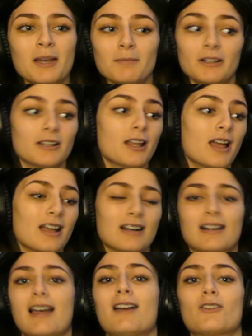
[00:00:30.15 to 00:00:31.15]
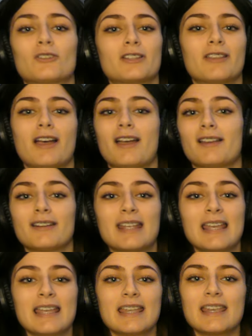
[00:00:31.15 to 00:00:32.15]
But not only that,
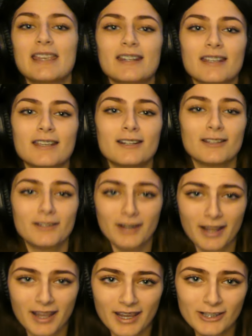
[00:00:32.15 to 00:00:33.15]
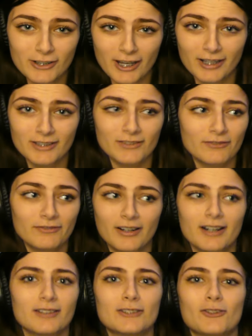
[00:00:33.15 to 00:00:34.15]
Enid and Ajax
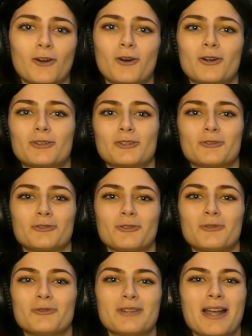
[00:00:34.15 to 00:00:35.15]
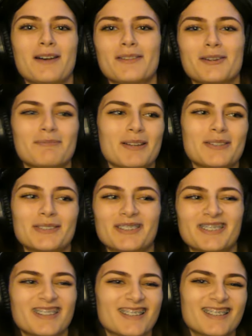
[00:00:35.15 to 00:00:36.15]
finally talked, so now they're
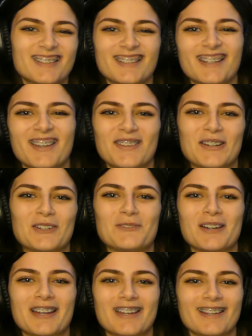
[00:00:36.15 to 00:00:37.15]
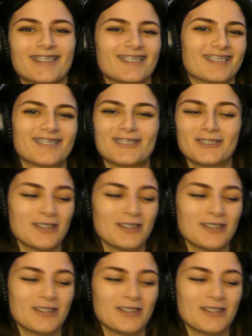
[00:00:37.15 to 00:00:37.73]
basically together in a way, and